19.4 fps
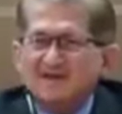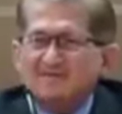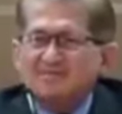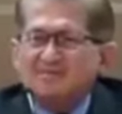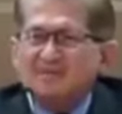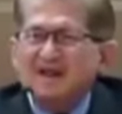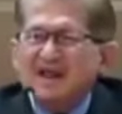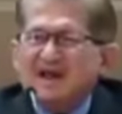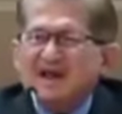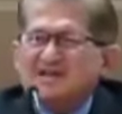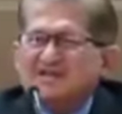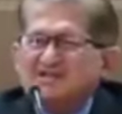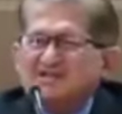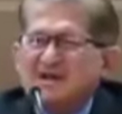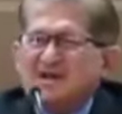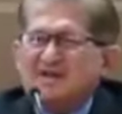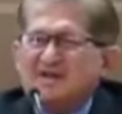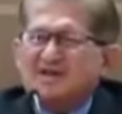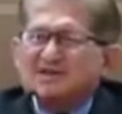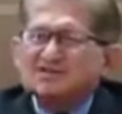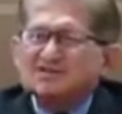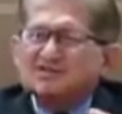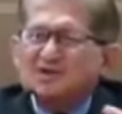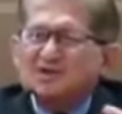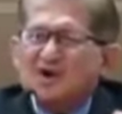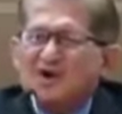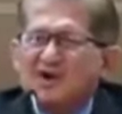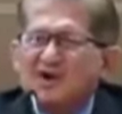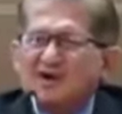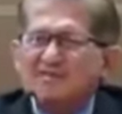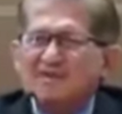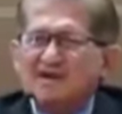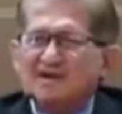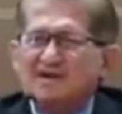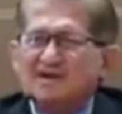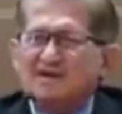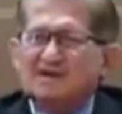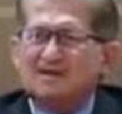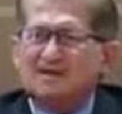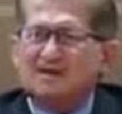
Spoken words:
pleasure, the enjoyment.